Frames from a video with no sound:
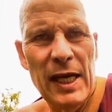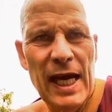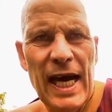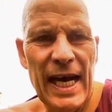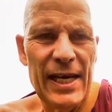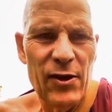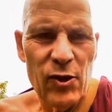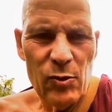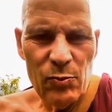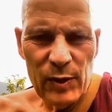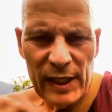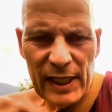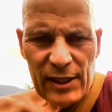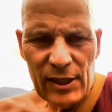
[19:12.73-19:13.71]
May I and
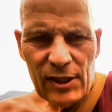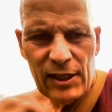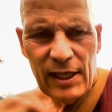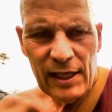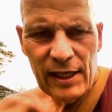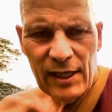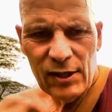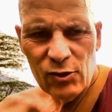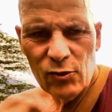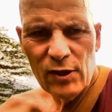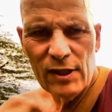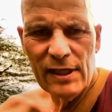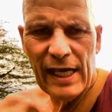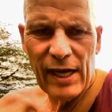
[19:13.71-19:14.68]
all beings
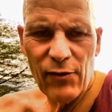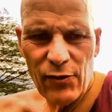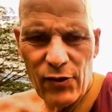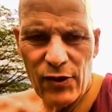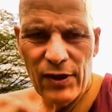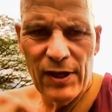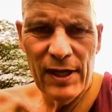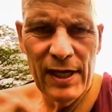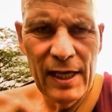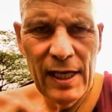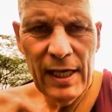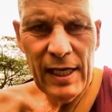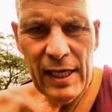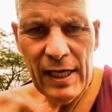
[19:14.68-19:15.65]
to the south
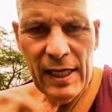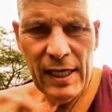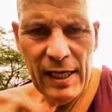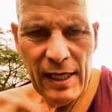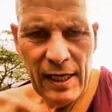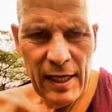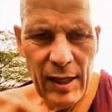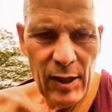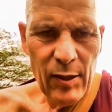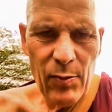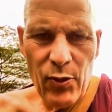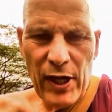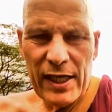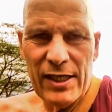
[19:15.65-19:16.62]

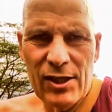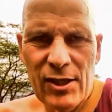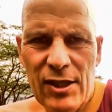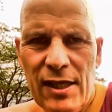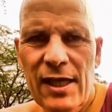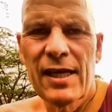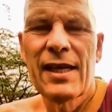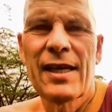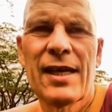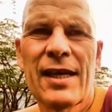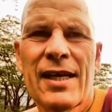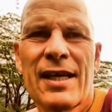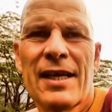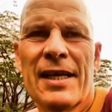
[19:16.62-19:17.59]
practice
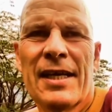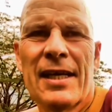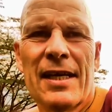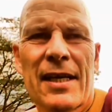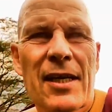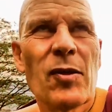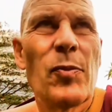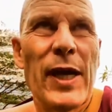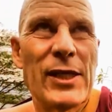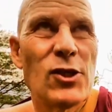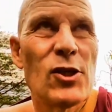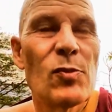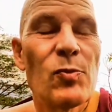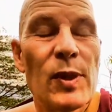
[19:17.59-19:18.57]

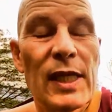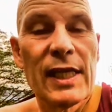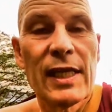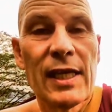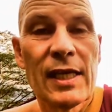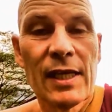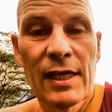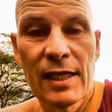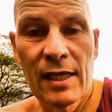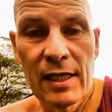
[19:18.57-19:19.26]
compassionate pity